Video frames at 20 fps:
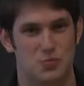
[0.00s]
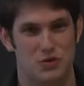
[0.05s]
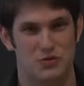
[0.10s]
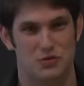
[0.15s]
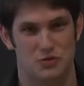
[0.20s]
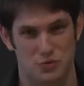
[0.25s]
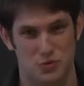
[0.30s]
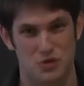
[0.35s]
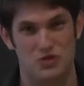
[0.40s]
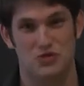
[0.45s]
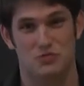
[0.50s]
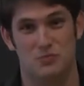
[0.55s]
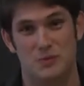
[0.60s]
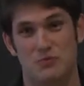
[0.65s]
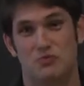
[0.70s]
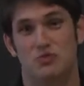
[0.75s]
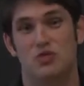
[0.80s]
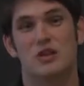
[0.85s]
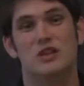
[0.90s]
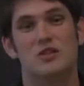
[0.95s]
we should
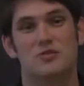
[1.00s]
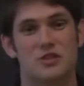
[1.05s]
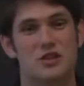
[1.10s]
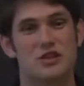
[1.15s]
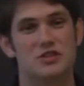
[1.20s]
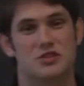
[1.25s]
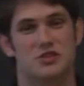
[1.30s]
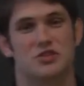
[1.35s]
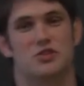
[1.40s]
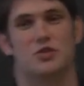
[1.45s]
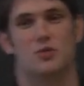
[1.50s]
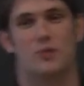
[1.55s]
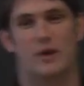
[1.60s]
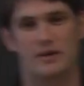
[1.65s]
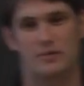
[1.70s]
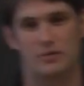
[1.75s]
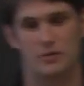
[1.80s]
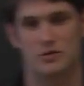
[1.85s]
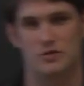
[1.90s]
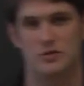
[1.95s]
be really, really secure
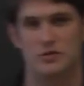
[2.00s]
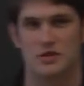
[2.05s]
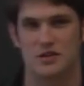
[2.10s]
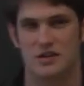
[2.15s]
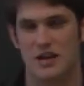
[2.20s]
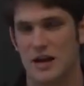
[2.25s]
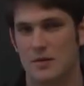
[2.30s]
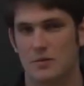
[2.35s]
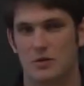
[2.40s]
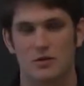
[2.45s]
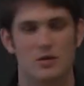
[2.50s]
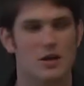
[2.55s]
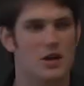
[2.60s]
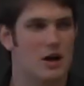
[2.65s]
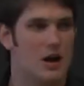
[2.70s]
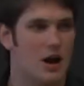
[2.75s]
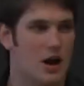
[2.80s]
whenever we're using YAML.